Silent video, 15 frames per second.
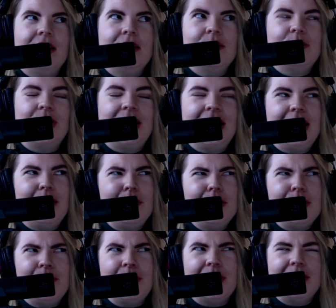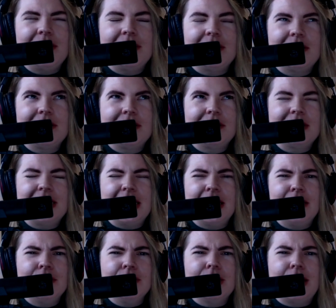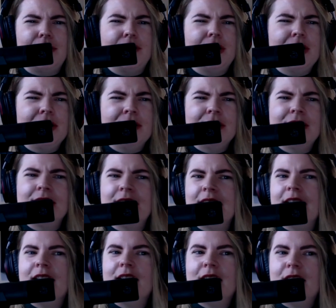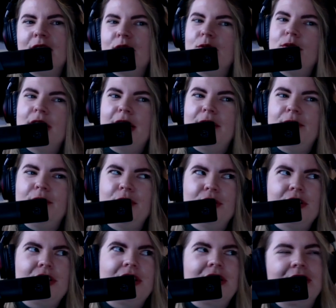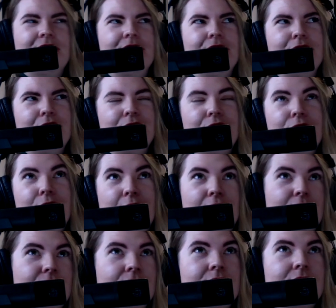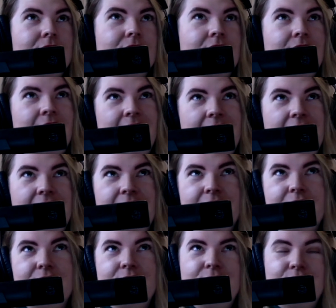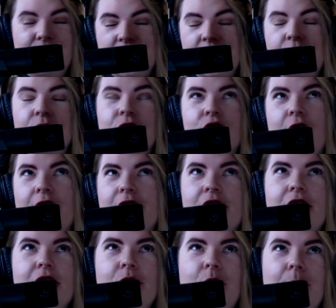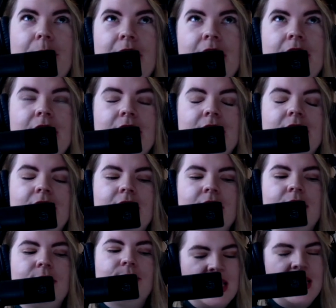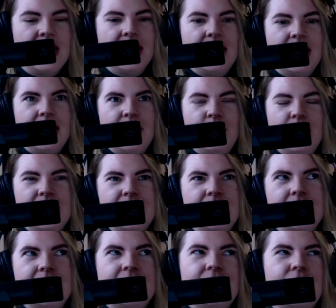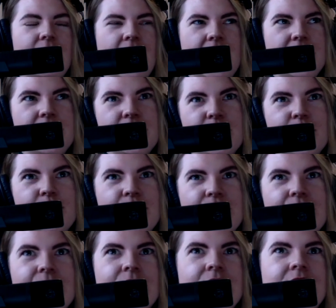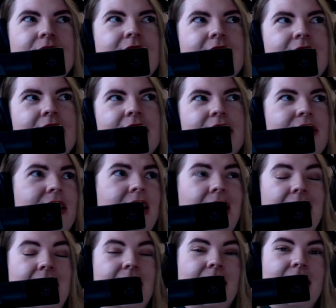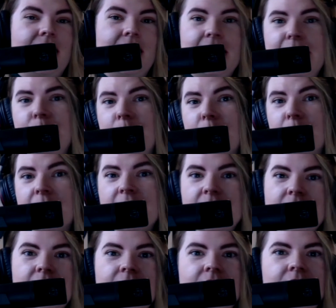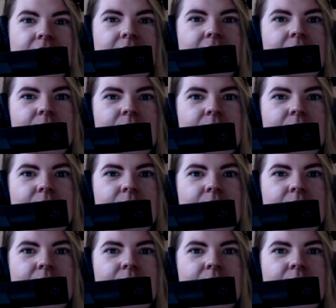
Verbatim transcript: Um, I think it was about ten or eleven when I first felt like a uh, physical attraction to women. It wasn't until high school that I experimented,